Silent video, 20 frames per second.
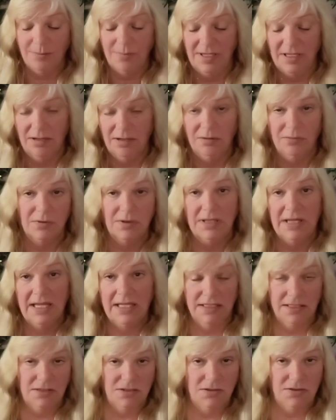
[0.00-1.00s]
be
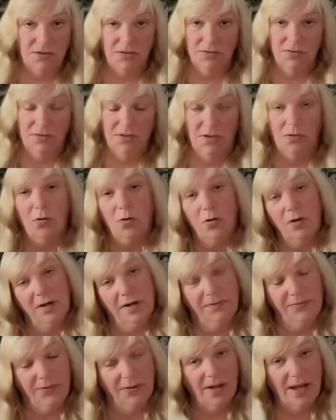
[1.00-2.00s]
related to the court.
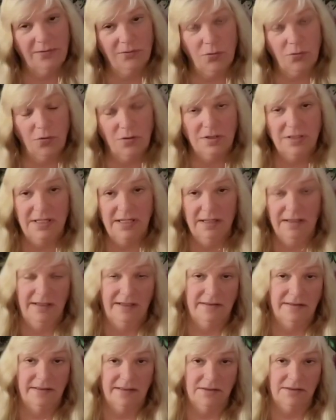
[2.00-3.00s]
If you have court
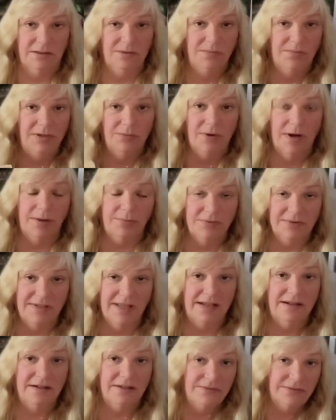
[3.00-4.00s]
dealings, this could be
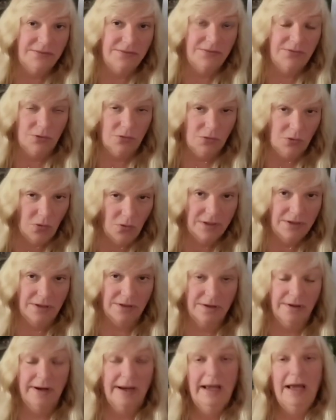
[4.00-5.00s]
representative of your
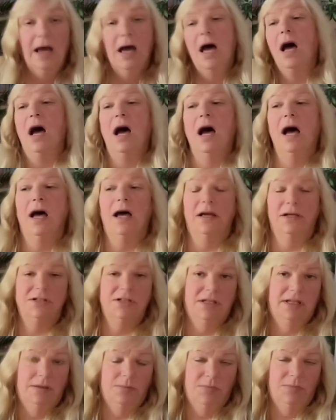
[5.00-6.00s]
lawyer.
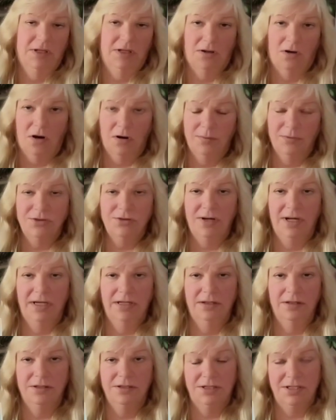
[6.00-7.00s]
She can be an
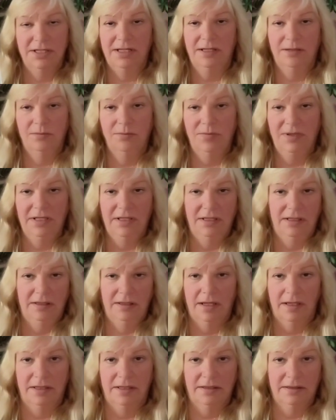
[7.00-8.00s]
arbitrator. She can be
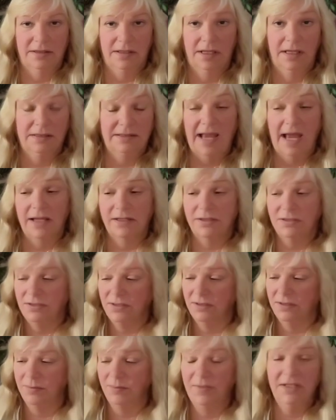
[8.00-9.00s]
attached
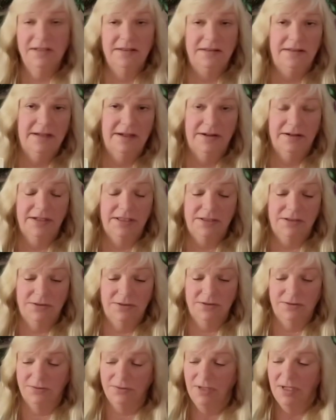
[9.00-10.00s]
to the military,
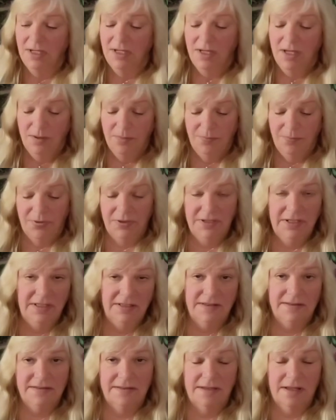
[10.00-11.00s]
to
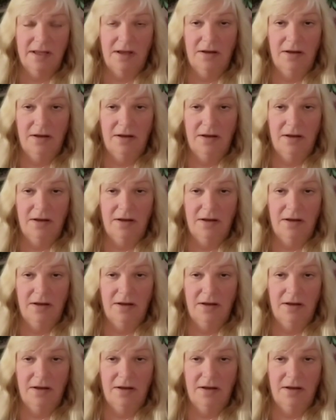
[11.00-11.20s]
police,